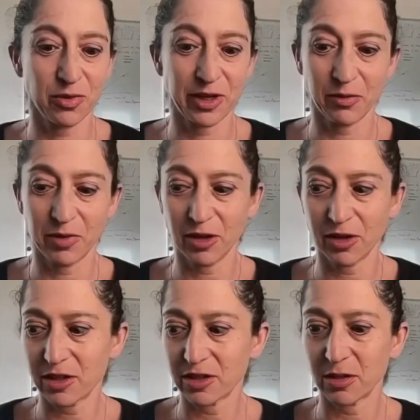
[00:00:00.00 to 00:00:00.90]
we look
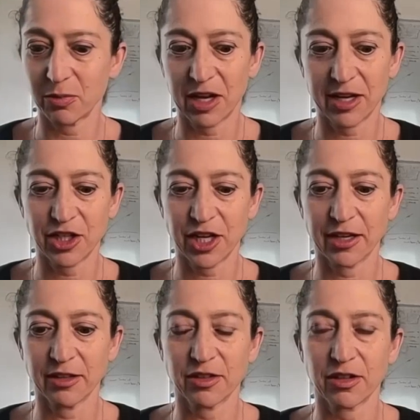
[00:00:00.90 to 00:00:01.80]
at the supply
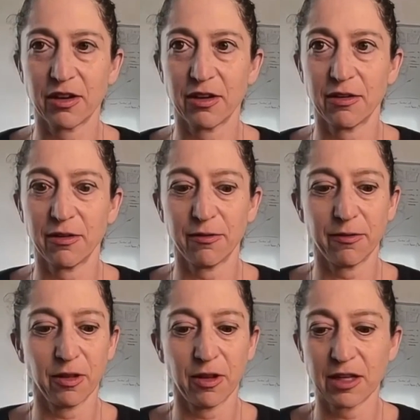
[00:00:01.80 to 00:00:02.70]
chains of
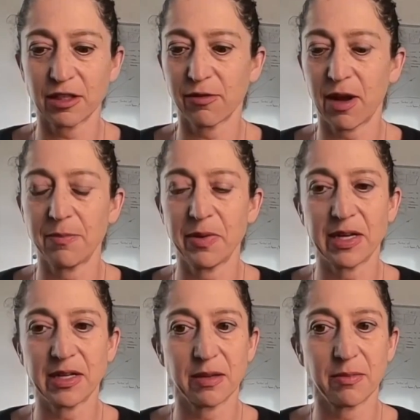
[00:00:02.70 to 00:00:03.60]
lots of
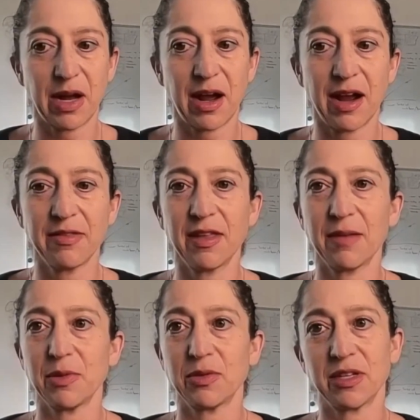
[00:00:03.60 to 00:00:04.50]
companies, and behind them
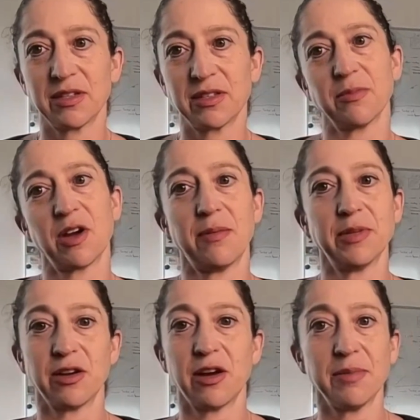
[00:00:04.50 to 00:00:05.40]
you see some common
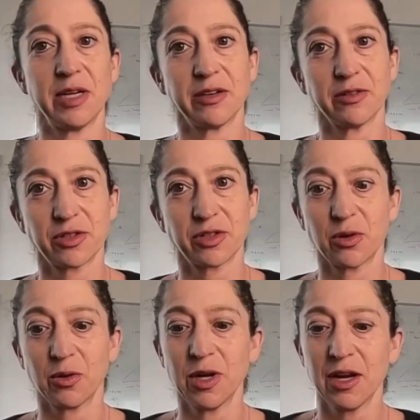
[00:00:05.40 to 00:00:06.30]
denominators.
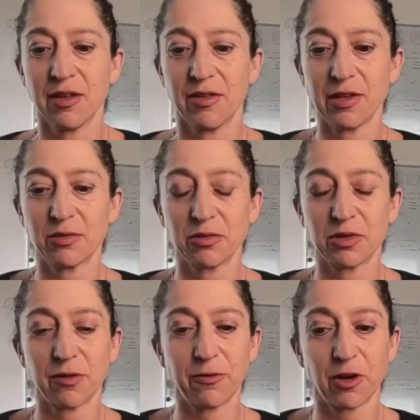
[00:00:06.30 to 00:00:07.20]
So these are
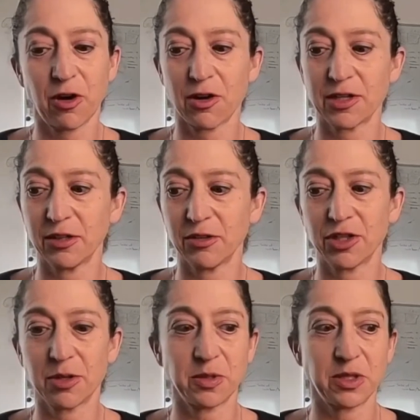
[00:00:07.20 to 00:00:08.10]
different car
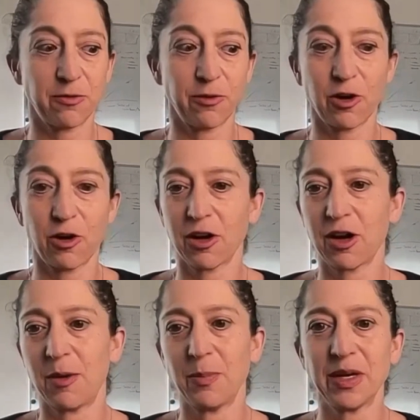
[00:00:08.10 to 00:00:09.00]
dealerships, different car
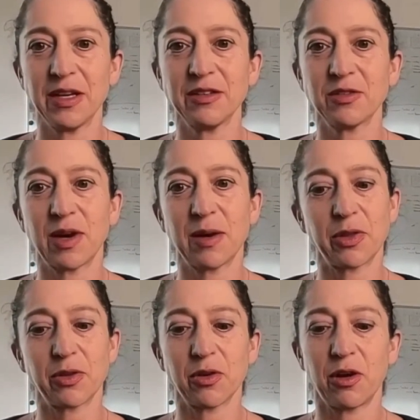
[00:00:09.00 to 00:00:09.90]
companies, right? But
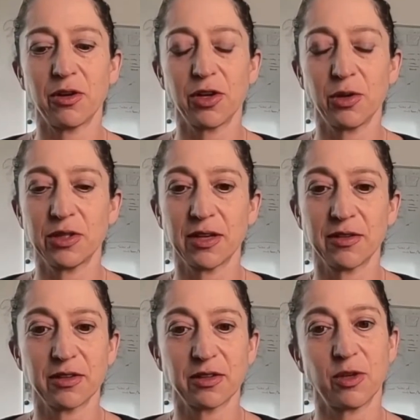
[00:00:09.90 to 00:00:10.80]
they're all using
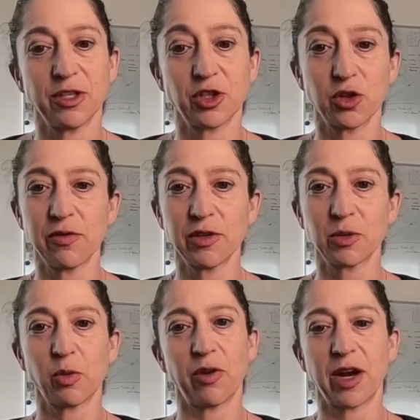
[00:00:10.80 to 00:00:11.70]
this one service
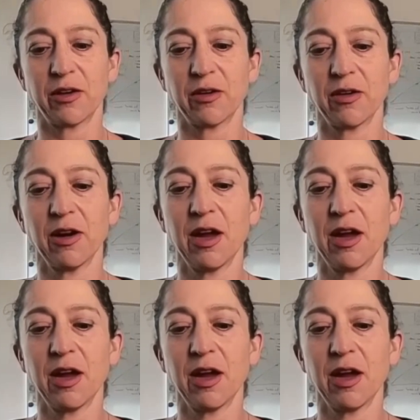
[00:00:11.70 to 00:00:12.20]
provider